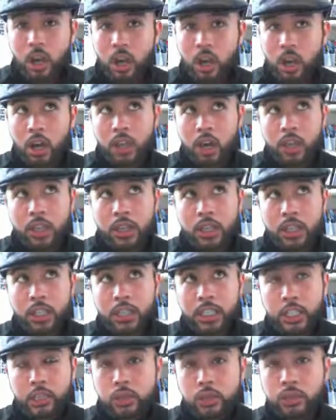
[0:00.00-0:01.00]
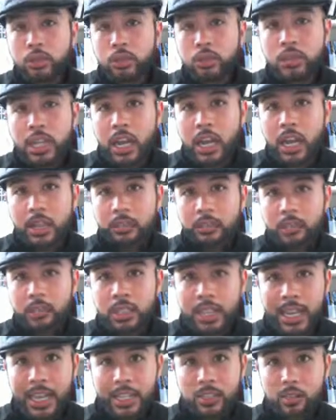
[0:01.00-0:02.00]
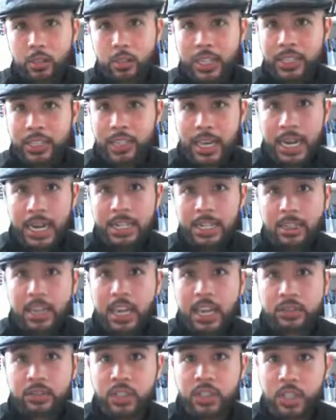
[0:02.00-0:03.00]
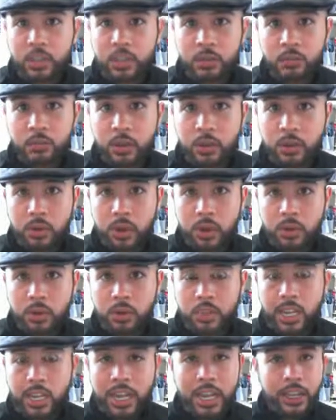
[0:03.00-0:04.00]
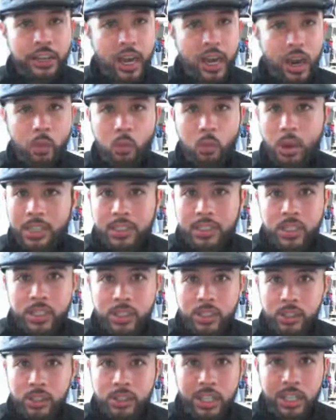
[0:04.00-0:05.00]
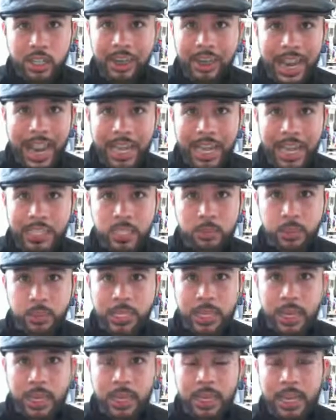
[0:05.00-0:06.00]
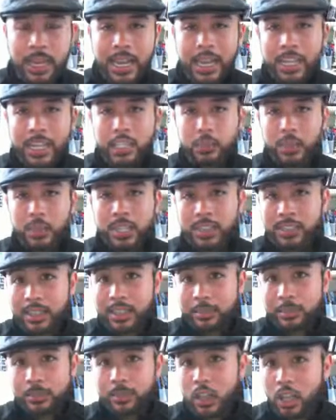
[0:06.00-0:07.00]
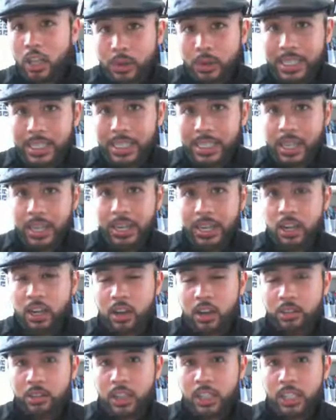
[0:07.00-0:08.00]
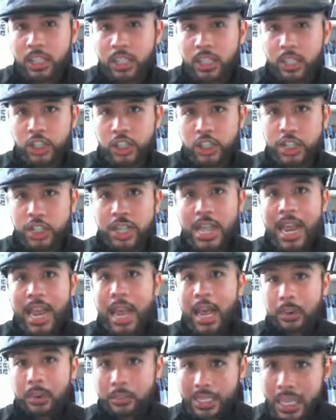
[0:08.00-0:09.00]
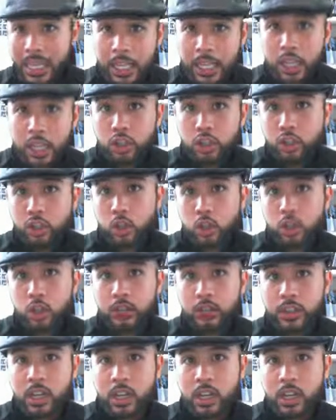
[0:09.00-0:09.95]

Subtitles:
On the 2 times last week that I did live seller phone calls, not one single seller asked me that. It's because I'm following the guide conversation. I'm taking control of the